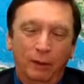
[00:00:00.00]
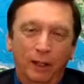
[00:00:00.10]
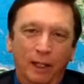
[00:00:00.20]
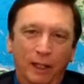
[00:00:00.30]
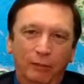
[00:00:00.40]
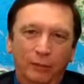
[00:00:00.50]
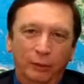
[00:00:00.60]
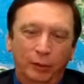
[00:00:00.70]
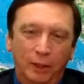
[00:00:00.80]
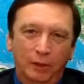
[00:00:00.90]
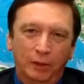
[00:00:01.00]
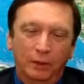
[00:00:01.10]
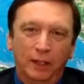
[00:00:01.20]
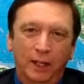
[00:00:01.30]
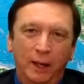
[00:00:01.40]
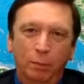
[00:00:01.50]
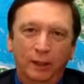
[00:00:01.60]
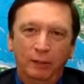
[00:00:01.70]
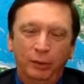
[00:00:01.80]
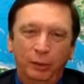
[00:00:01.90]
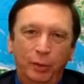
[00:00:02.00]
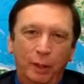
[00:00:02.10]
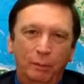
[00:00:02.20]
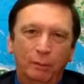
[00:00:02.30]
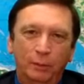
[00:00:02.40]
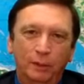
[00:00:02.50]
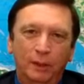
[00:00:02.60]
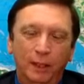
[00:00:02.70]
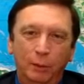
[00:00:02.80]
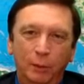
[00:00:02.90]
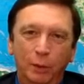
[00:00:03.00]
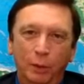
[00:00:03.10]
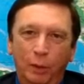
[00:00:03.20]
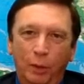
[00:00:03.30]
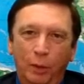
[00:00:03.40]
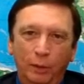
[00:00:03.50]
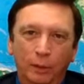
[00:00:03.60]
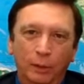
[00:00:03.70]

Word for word: and infrastructure that helped lift you up to get where you were going,